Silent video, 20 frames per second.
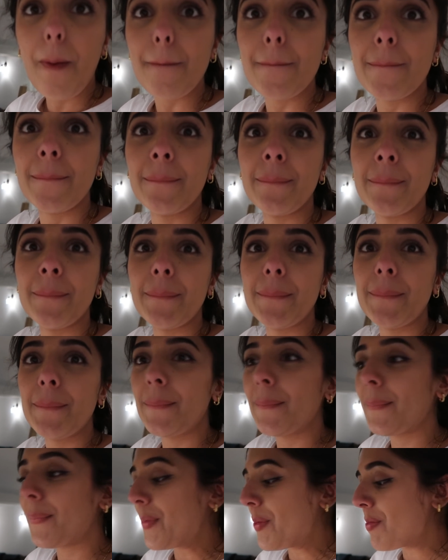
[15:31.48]

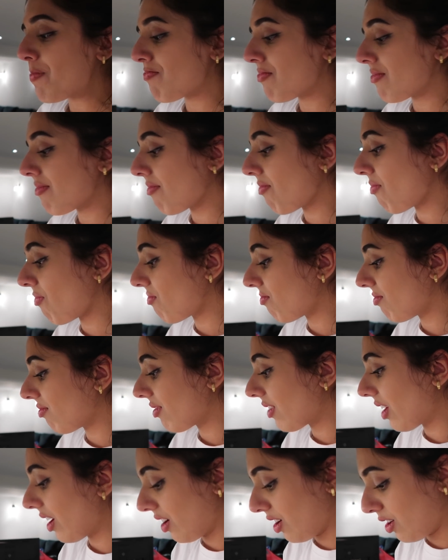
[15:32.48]

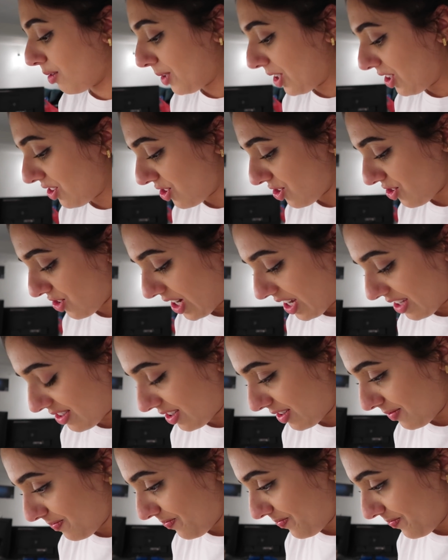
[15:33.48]
Mmm. Well, maybe you should try some,